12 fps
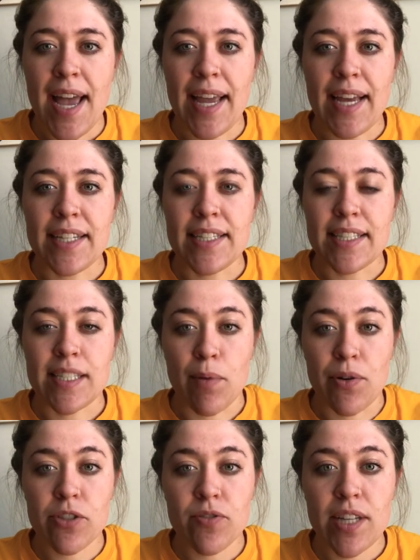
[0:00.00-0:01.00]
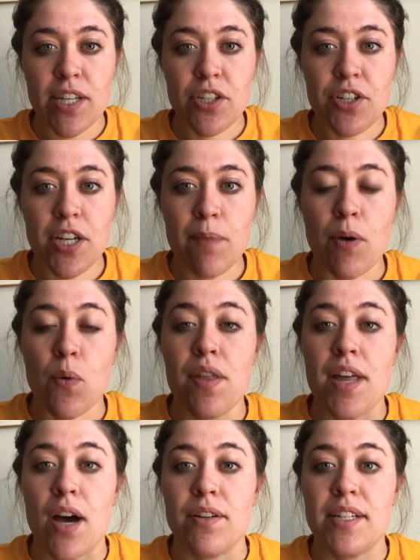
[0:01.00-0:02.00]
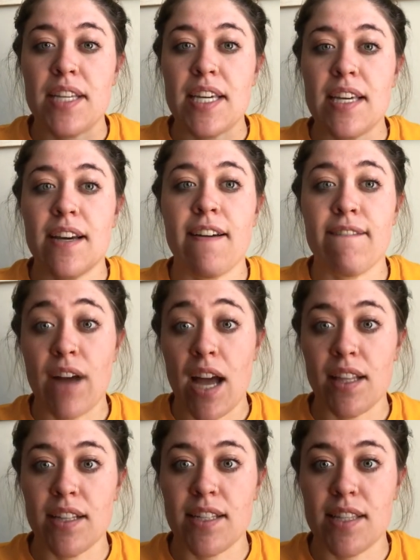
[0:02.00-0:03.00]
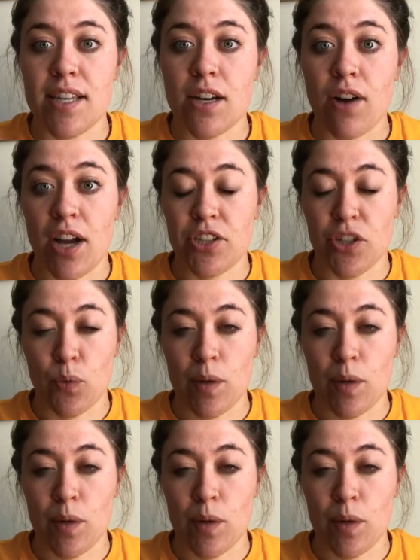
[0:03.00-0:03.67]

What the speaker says: and Desdemona's relationship, but without the violence and the aggression,